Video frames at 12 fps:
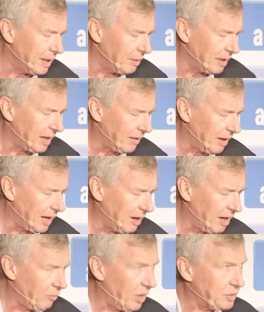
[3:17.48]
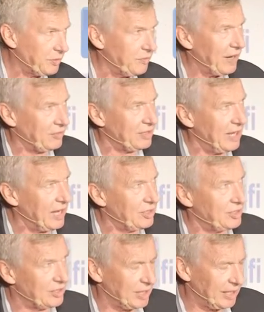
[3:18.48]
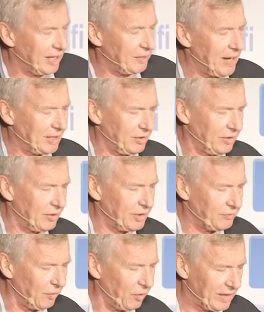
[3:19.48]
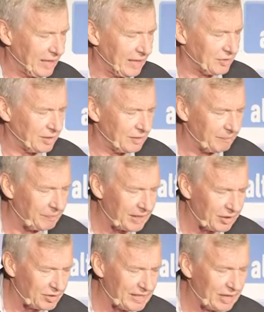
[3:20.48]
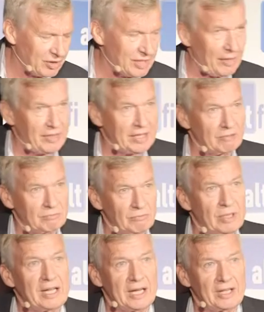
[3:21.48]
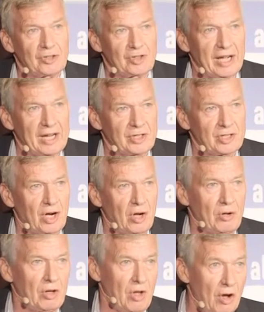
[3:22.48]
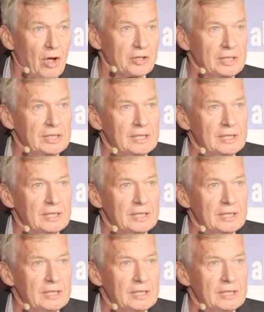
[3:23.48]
But I watch with fascination as I go back to 34 years, and in a sense, nothing really has changed a whole lot.